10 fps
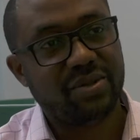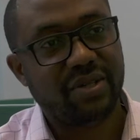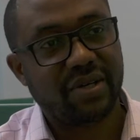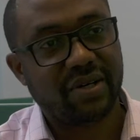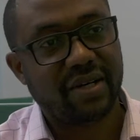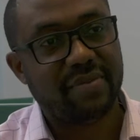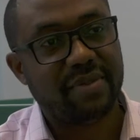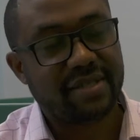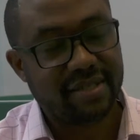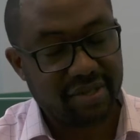Udeogu. I'm
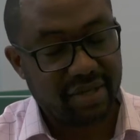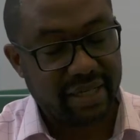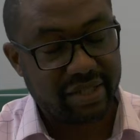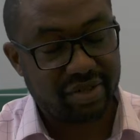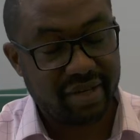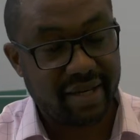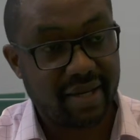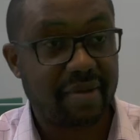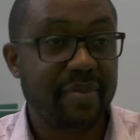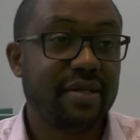a senior lecturer in
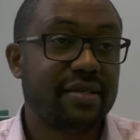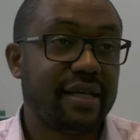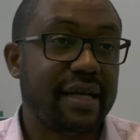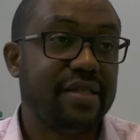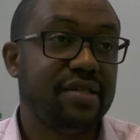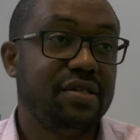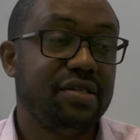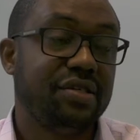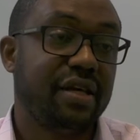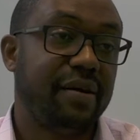economics, and I
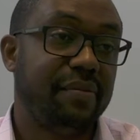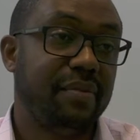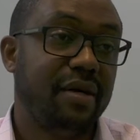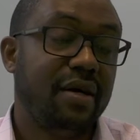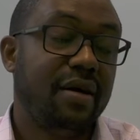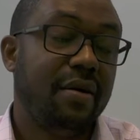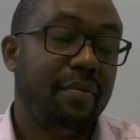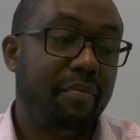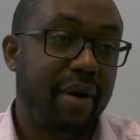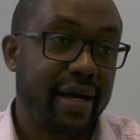teach
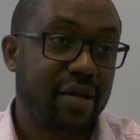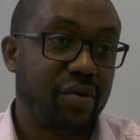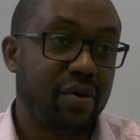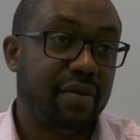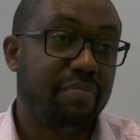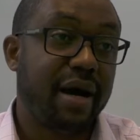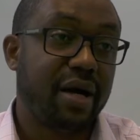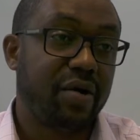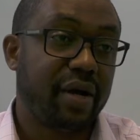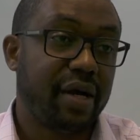micro and
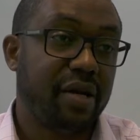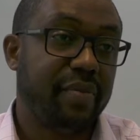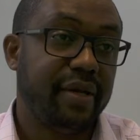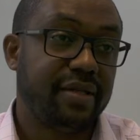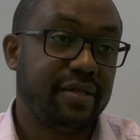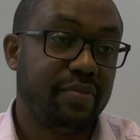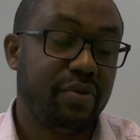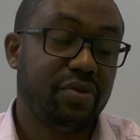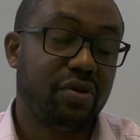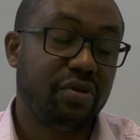macroeconomics,
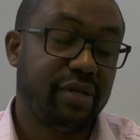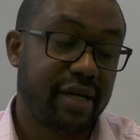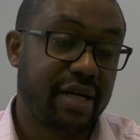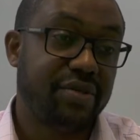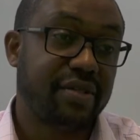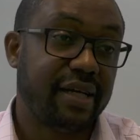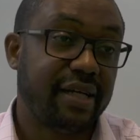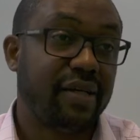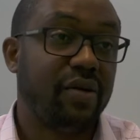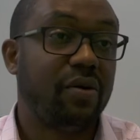both undergraduate and
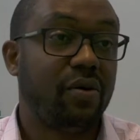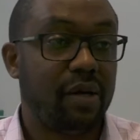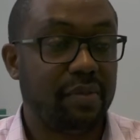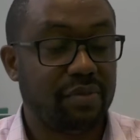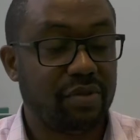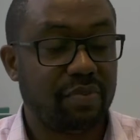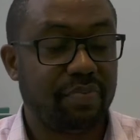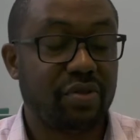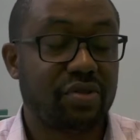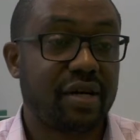
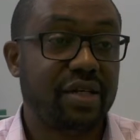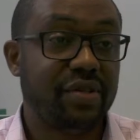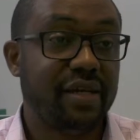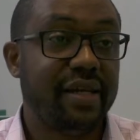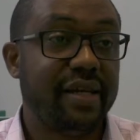postgraduate